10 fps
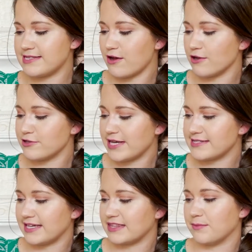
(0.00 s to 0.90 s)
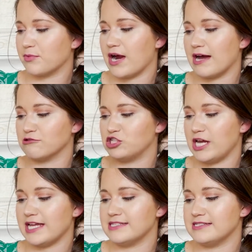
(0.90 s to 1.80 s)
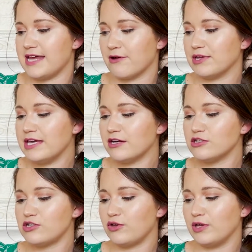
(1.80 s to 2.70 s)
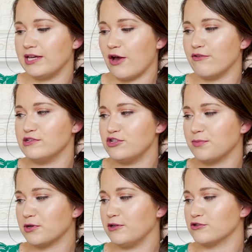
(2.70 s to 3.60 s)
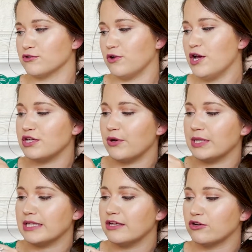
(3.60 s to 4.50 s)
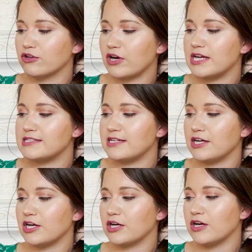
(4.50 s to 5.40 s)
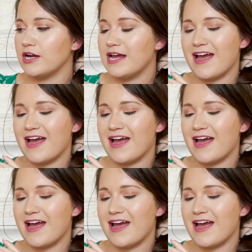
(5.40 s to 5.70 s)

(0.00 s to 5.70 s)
It also has like the brown shades down here, so you can go super neutral, you can go a little crazier,